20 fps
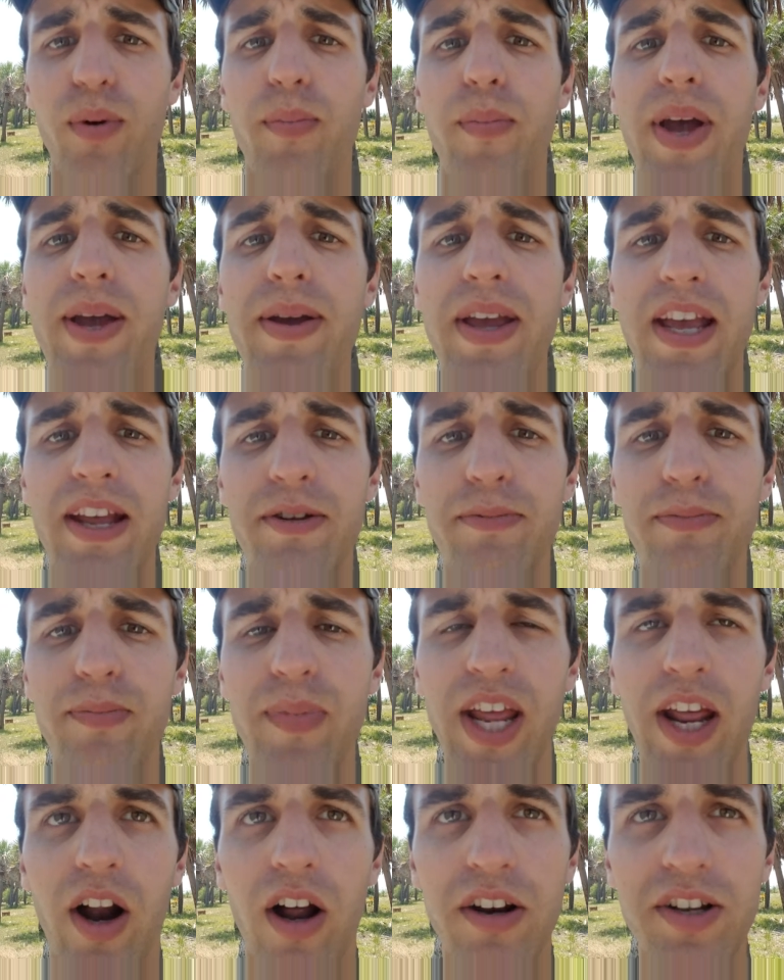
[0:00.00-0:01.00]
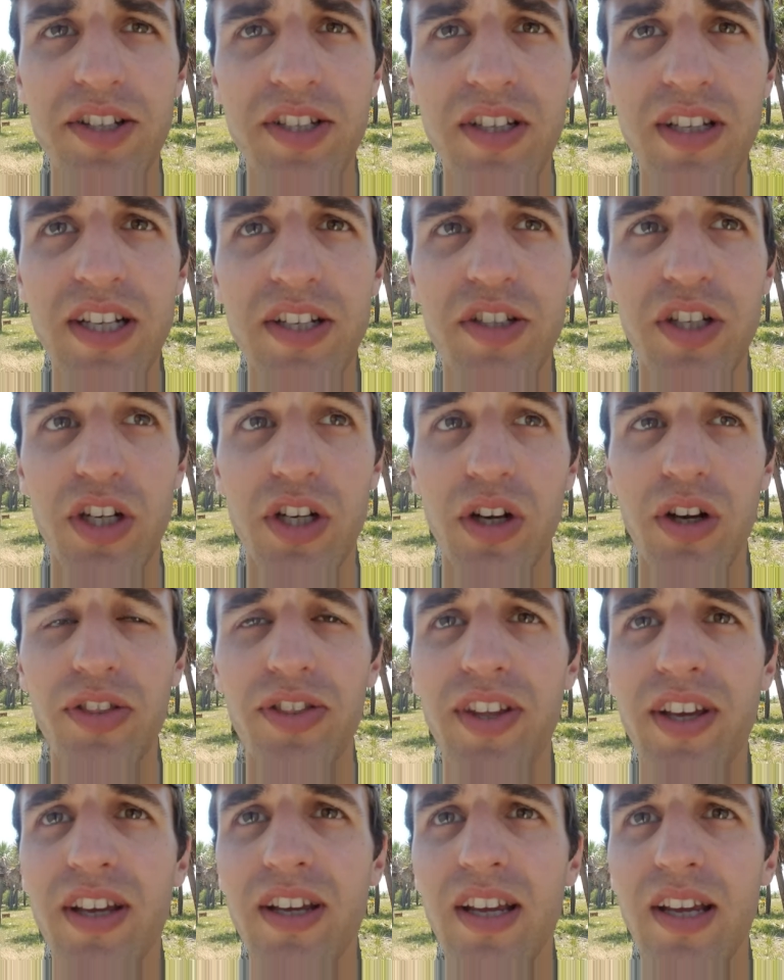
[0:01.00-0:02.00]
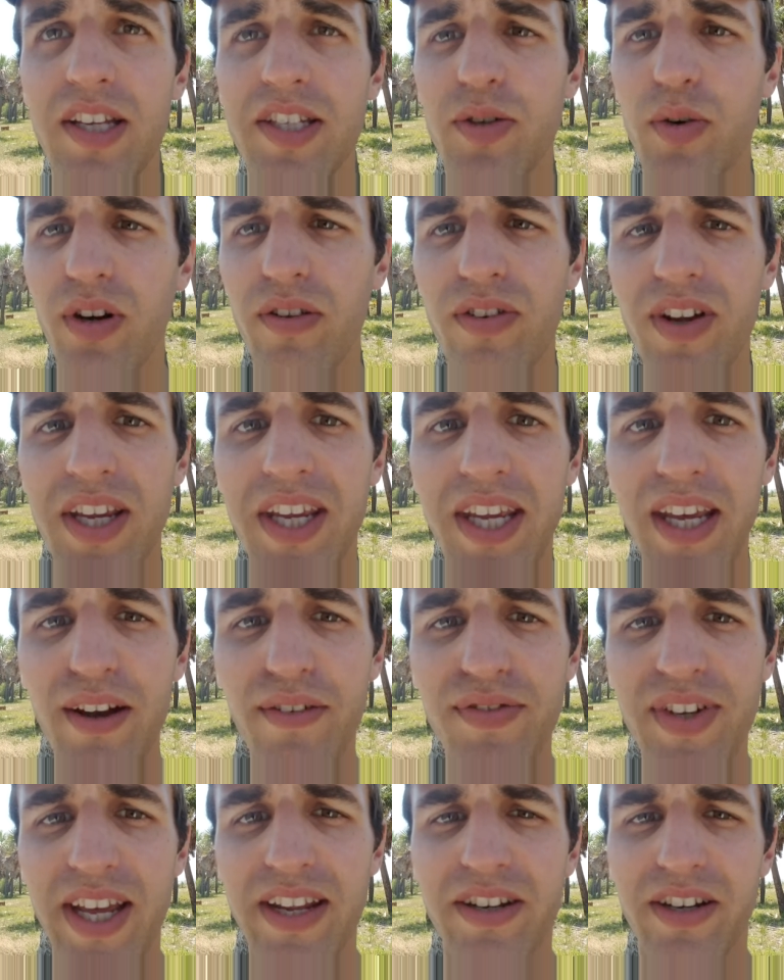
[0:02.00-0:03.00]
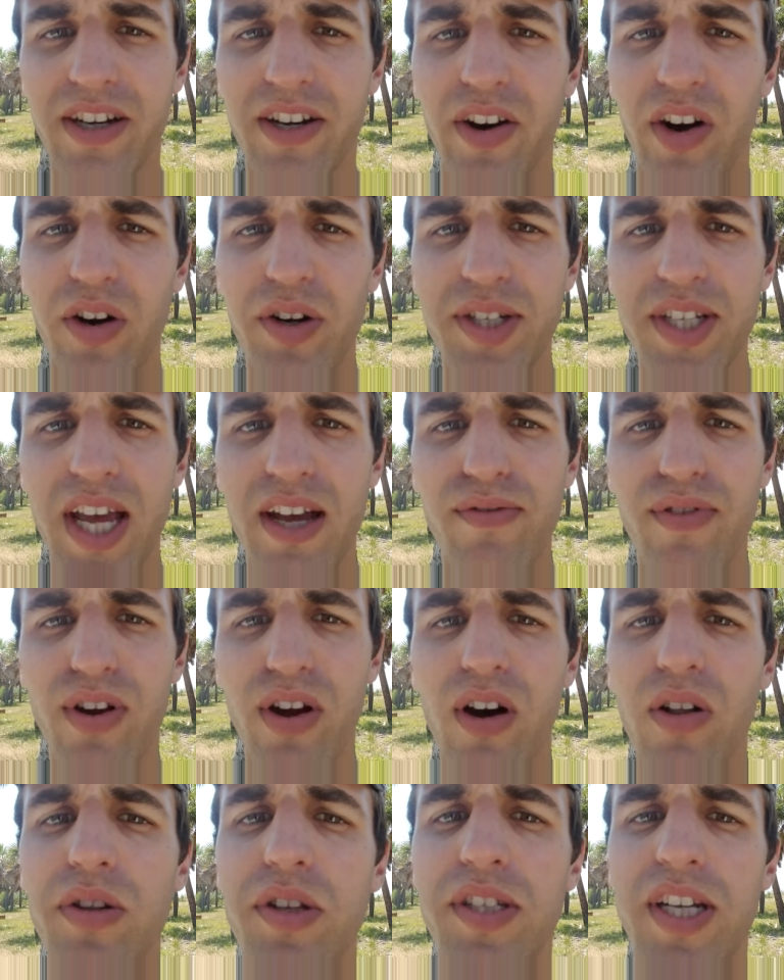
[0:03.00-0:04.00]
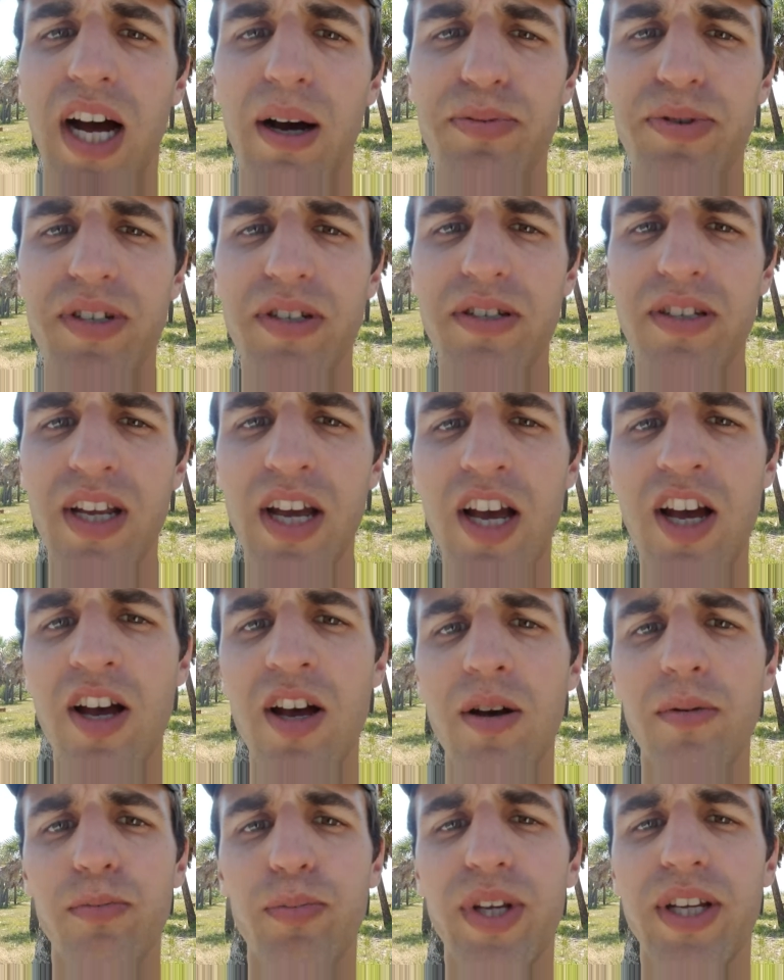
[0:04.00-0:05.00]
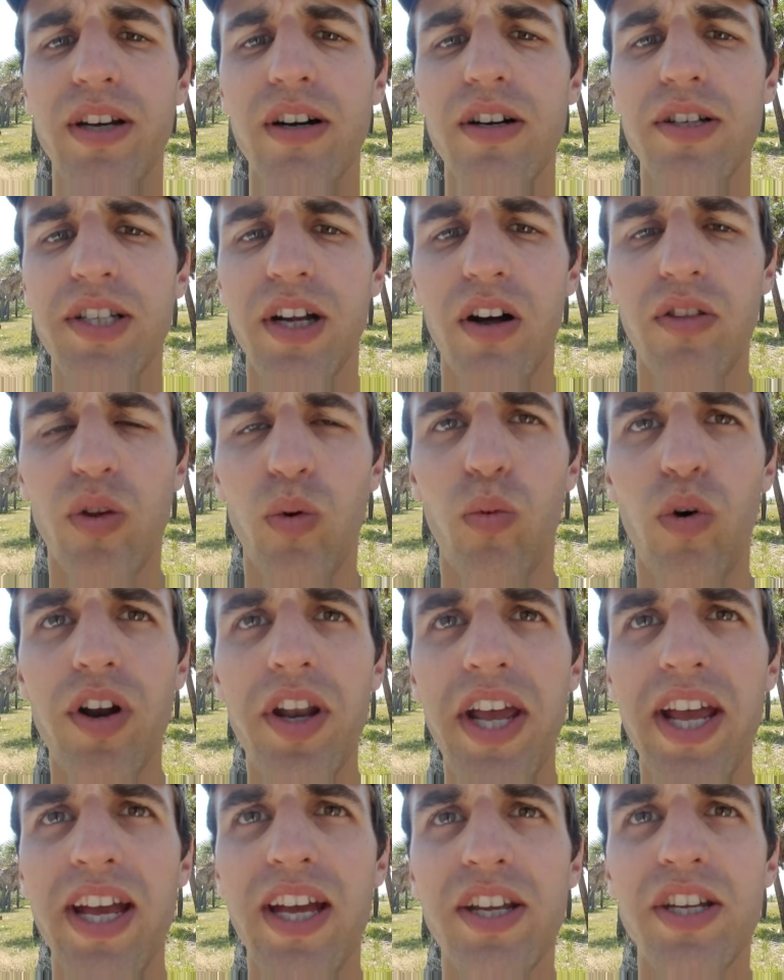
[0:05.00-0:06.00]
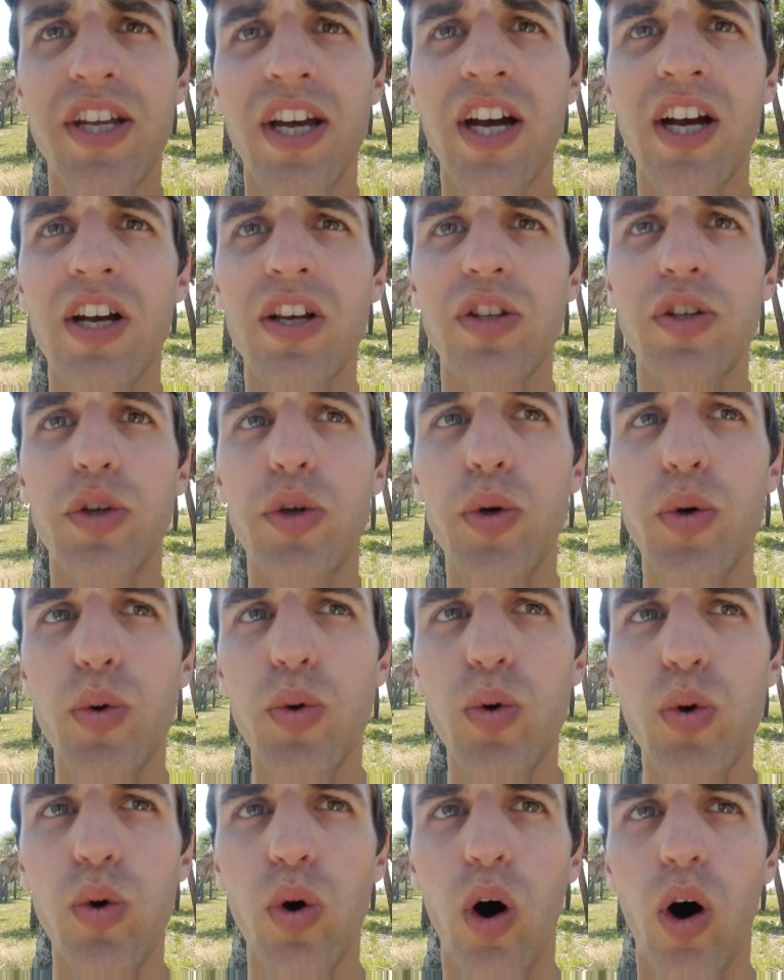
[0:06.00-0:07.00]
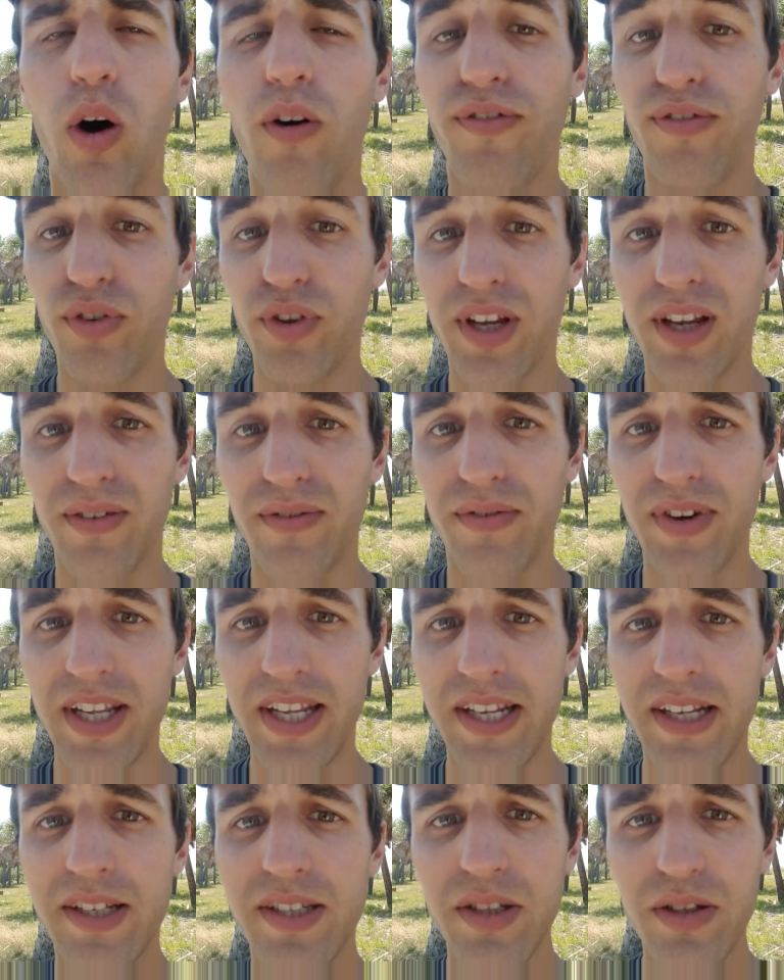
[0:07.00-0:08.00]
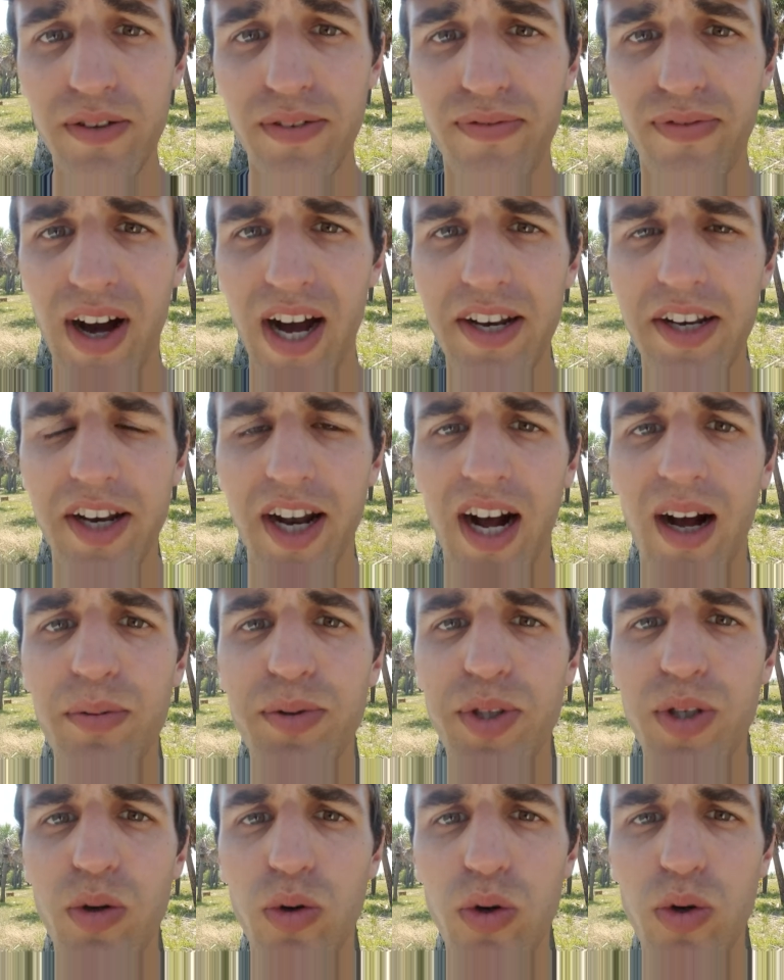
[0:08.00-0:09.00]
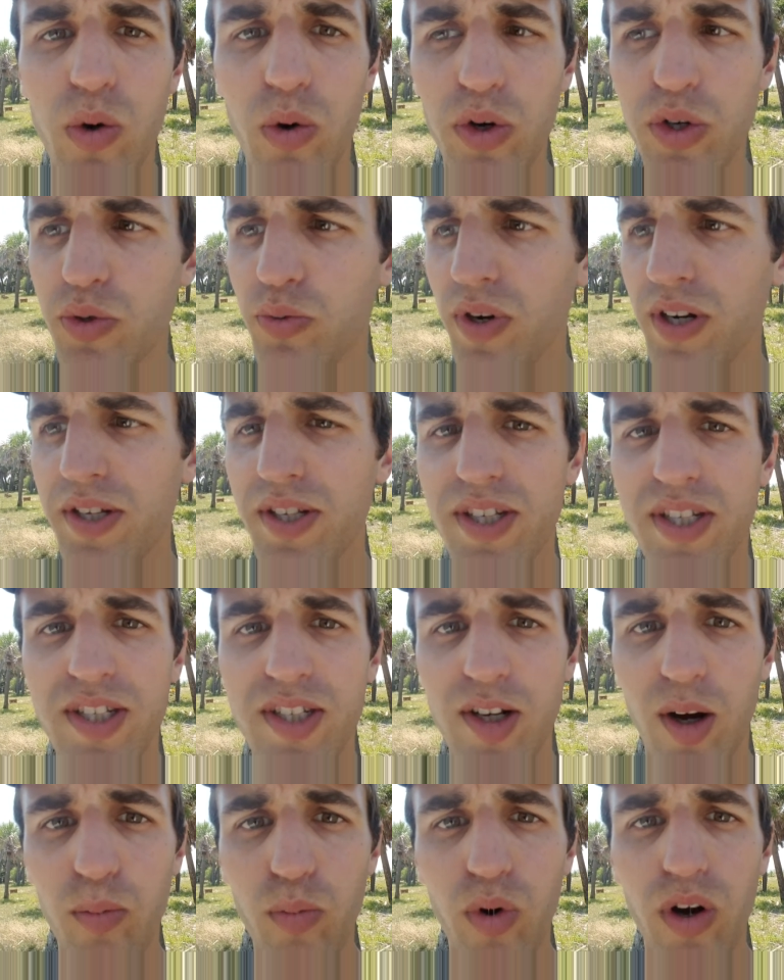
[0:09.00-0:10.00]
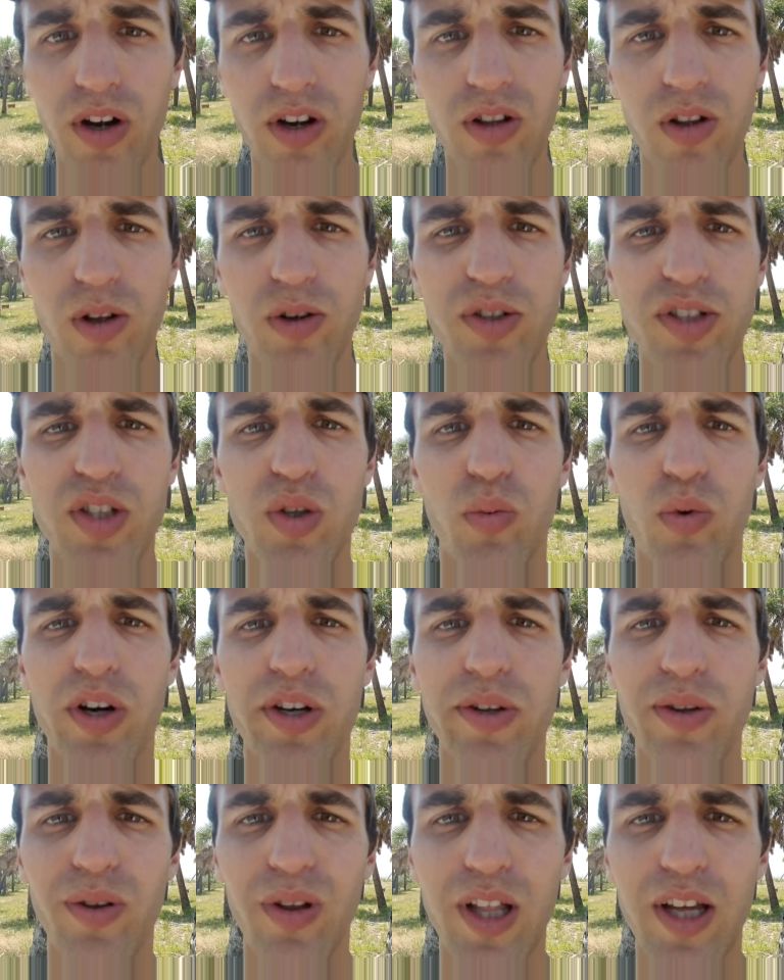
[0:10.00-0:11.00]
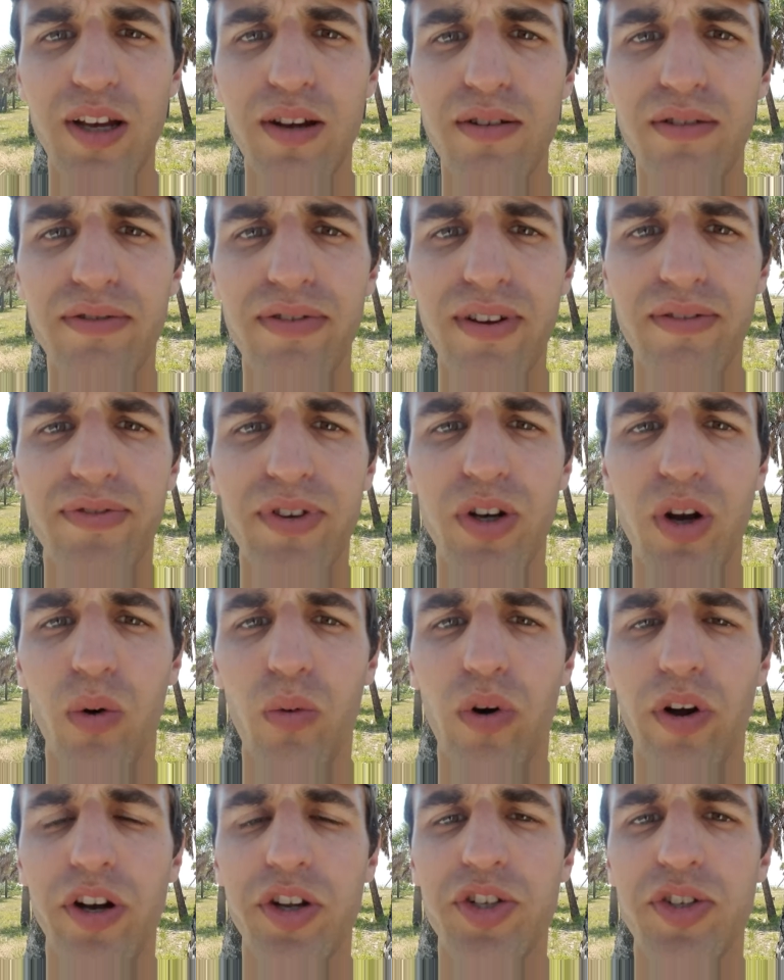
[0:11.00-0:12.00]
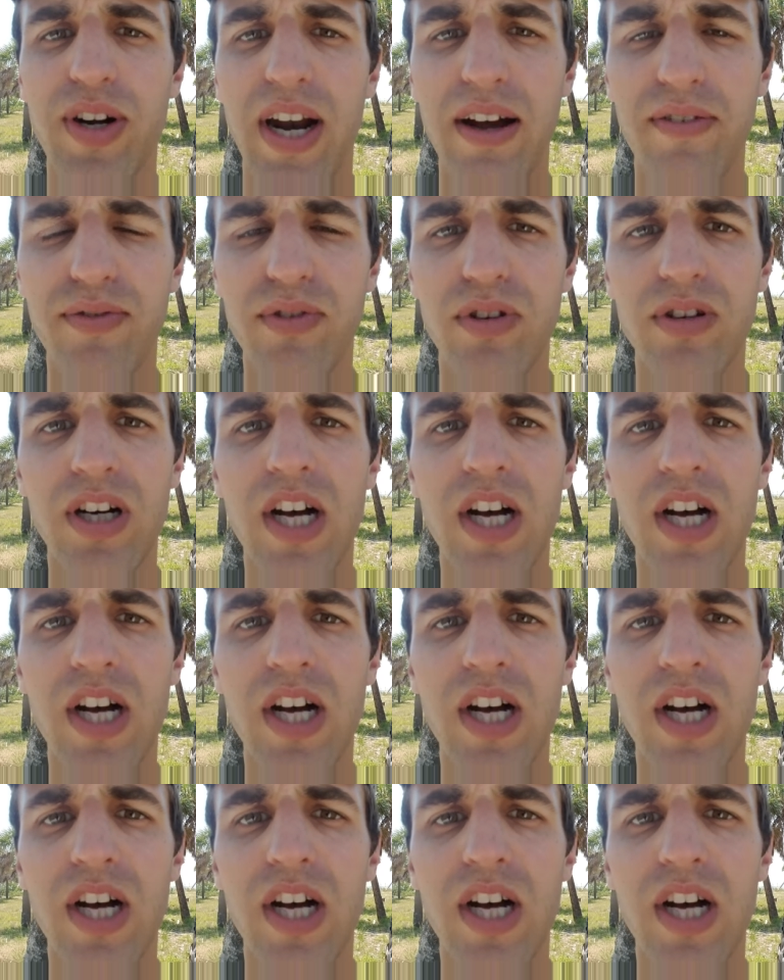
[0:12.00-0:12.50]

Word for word: It may, it, honestly, it's a good thing. It's sort of a gift and a curse having all these options because on the one hand, you hopefully can easily find an obstacle course race somewhat close to where you live if you don't want to travel.